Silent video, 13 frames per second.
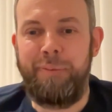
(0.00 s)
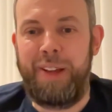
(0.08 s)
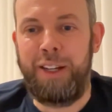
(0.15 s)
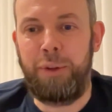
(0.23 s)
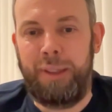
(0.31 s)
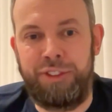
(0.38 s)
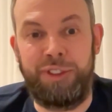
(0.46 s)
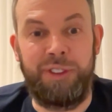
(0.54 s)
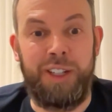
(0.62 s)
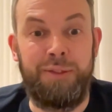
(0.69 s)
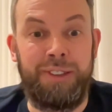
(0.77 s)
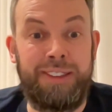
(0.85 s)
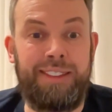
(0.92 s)
a question
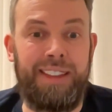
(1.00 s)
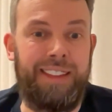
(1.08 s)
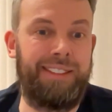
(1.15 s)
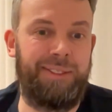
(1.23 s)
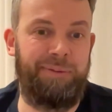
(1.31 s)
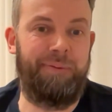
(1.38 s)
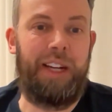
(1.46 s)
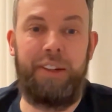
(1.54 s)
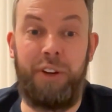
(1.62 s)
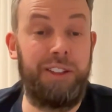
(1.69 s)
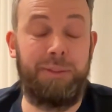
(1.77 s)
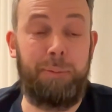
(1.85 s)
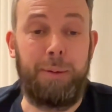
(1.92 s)
over is is I've
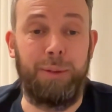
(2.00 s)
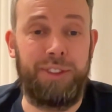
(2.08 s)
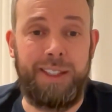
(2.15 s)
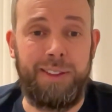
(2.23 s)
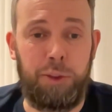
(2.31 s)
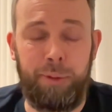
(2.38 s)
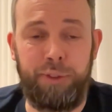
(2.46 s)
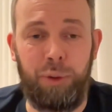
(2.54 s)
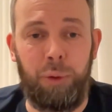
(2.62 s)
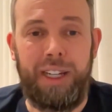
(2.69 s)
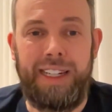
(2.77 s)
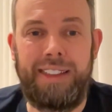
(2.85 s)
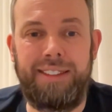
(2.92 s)
heard people say this
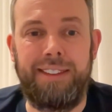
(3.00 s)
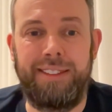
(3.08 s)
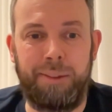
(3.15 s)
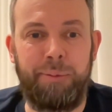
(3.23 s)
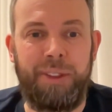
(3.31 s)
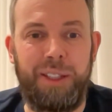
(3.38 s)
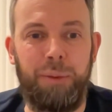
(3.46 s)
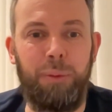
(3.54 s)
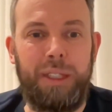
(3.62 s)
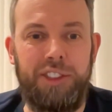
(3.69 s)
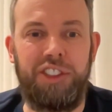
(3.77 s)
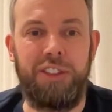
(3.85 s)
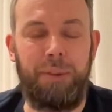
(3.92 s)
before. Is it something that
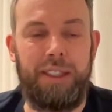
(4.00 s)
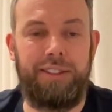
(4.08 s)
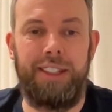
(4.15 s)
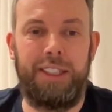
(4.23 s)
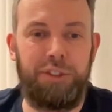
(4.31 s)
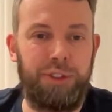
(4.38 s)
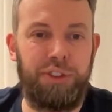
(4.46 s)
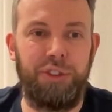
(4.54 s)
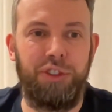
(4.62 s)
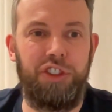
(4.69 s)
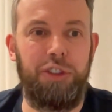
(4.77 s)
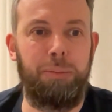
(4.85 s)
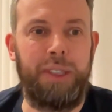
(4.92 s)
we should, as electricians,
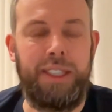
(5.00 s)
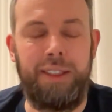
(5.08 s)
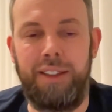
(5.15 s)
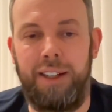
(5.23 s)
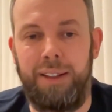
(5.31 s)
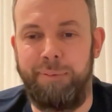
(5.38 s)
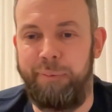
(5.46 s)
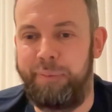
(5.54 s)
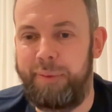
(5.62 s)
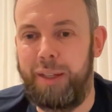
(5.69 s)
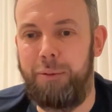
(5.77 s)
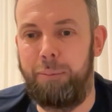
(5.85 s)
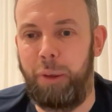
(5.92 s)
should be um,
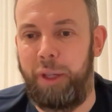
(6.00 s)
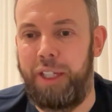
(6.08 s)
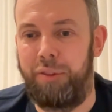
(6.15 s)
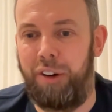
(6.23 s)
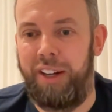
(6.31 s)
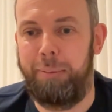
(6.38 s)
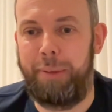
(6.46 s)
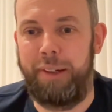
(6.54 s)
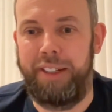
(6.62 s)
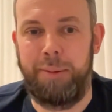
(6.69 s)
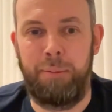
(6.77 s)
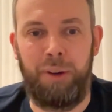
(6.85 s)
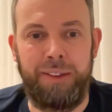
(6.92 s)
putting right,
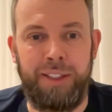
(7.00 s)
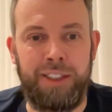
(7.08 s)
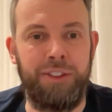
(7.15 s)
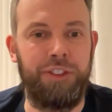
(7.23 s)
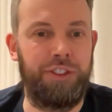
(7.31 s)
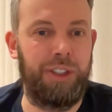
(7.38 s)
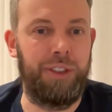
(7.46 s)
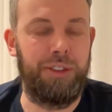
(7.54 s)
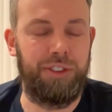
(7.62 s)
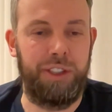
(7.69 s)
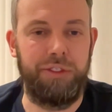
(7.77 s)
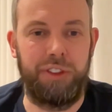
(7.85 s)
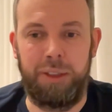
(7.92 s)
bearing in mind the concerns
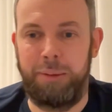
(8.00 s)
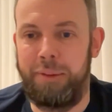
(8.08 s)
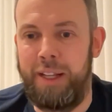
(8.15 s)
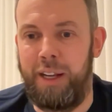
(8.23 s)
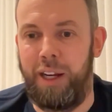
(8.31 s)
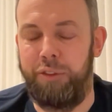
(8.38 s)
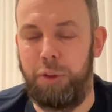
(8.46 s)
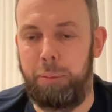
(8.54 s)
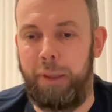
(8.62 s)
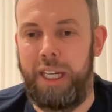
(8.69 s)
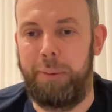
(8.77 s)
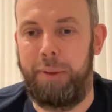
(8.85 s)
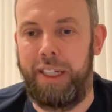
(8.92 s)
over over
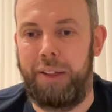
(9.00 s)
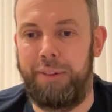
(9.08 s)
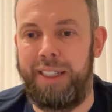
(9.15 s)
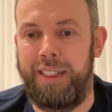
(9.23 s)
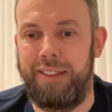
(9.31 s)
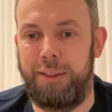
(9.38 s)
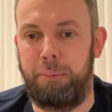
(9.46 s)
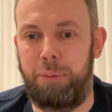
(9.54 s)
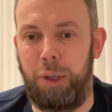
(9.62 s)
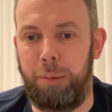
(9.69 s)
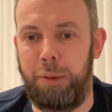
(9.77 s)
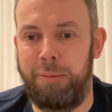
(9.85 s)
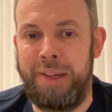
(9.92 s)
P M E? I think it's a
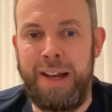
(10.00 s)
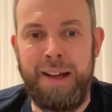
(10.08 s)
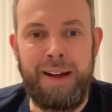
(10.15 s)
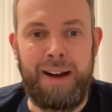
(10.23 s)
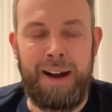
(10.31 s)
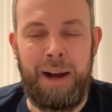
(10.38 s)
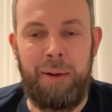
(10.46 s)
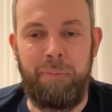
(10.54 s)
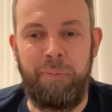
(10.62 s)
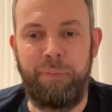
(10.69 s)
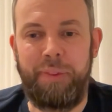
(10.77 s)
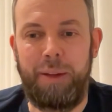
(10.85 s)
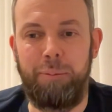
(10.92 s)
problem,
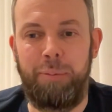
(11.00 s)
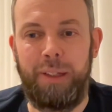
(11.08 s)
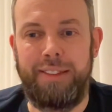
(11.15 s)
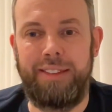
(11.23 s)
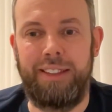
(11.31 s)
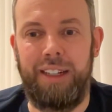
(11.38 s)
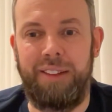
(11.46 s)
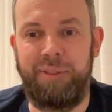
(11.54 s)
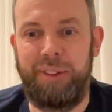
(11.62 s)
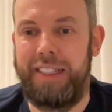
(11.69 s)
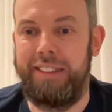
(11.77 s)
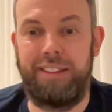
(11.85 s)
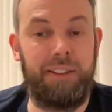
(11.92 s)
um, but uh,
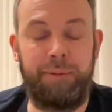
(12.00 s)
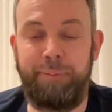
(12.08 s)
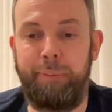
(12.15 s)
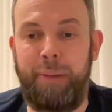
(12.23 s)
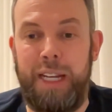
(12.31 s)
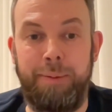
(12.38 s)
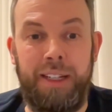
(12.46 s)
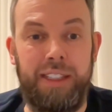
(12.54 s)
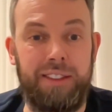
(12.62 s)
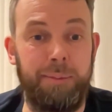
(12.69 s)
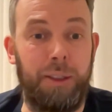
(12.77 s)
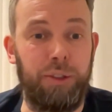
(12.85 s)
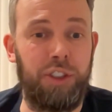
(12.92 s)
it's P M E is
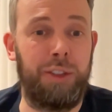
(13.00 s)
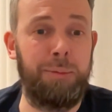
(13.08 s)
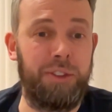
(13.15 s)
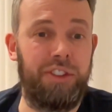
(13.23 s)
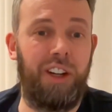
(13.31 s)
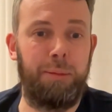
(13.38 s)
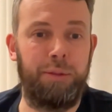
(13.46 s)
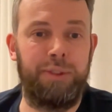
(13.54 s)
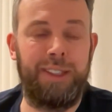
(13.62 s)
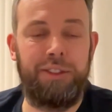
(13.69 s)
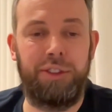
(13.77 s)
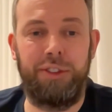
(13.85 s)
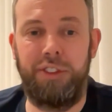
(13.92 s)
the most common type of
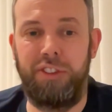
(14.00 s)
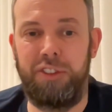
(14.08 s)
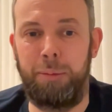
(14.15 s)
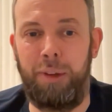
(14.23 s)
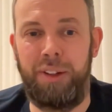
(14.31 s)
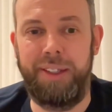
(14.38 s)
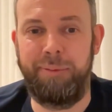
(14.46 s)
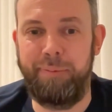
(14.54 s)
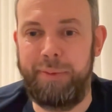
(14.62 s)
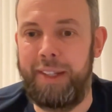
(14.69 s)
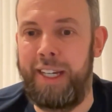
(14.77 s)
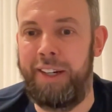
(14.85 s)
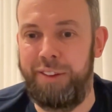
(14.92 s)
electricity supply
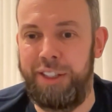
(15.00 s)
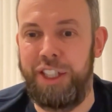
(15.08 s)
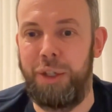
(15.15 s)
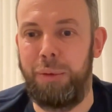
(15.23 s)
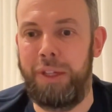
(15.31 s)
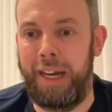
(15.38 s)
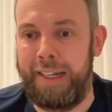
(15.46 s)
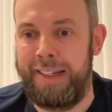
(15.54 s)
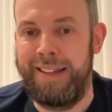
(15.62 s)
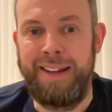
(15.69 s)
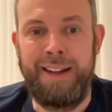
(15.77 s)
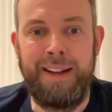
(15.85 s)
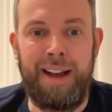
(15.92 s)
here in the U K,
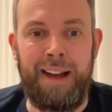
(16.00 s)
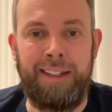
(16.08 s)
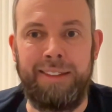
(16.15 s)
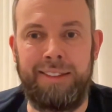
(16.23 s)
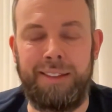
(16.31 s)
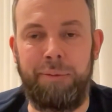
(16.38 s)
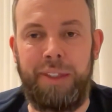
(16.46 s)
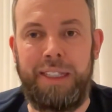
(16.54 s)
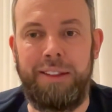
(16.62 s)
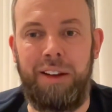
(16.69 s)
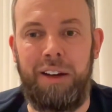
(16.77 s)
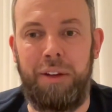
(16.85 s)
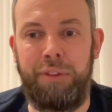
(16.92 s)
and it's something
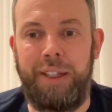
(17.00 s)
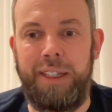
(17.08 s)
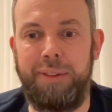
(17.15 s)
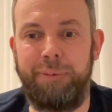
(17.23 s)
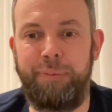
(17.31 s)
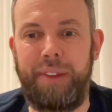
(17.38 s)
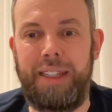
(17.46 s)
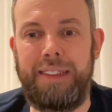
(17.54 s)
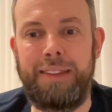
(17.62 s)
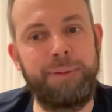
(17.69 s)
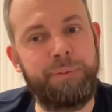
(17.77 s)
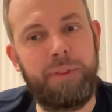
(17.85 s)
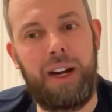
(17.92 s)
that I think.
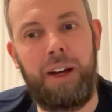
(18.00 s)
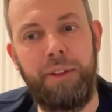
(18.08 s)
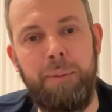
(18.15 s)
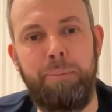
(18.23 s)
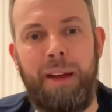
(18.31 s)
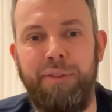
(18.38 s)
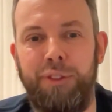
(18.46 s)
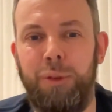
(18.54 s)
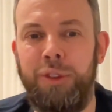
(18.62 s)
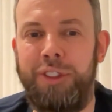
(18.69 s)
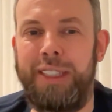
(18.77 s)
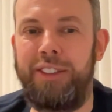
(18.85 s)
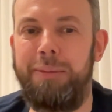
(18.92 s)
I think P E N fault
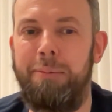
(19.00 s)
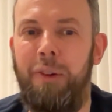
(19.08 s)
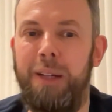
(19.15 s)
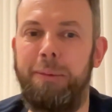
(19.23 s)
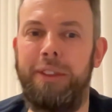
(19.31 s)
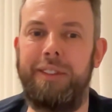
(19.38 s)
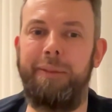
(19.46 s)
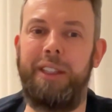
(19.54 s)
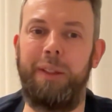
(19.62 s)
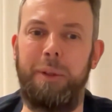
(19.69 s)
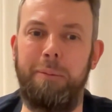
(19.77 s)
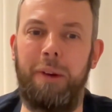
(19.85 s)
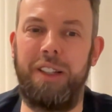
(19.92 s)
detection might be something that
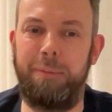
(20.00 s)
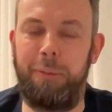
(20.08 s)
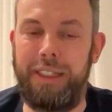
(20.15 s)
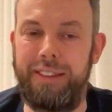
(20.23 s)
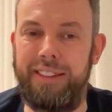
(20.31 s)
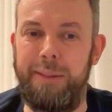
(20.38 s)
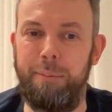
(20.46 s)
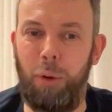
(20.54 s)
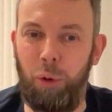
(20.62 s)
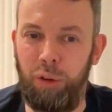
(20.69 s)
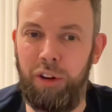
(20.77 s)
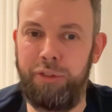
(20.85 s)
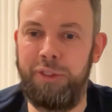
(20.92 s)
we might might see
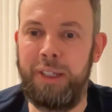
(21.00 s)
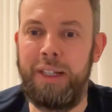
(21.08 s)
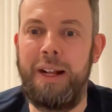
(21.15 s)
more of,